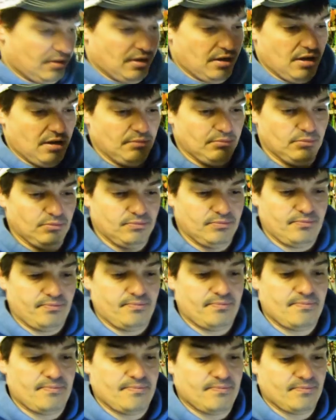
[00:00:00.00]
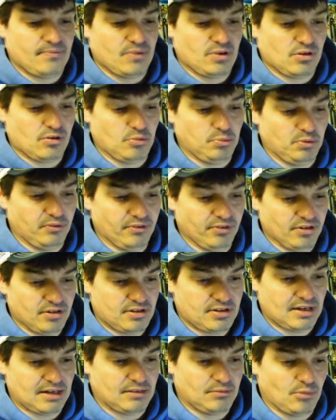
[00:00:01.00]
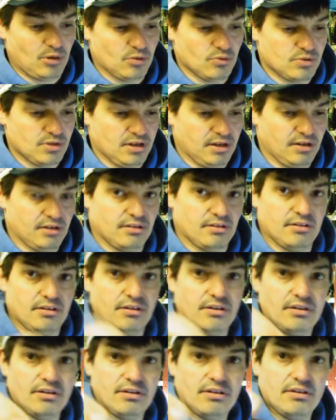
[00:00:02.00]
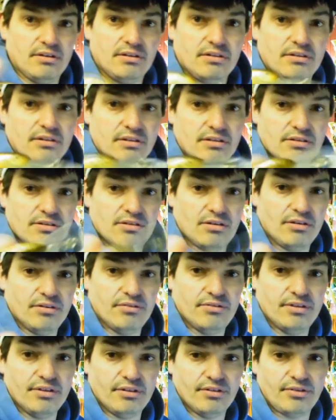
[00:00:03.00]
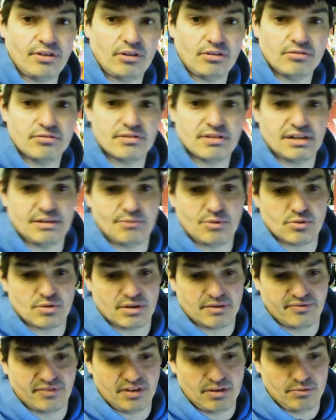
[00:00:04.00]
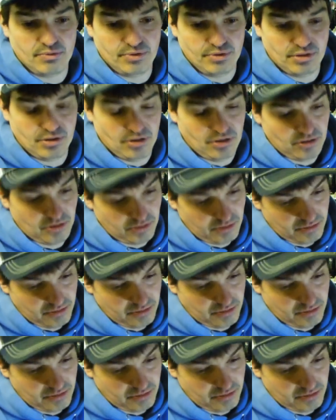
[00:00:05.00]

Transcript: um, couple of other salmos here these are the, the, the long salmos, I forget what they're called.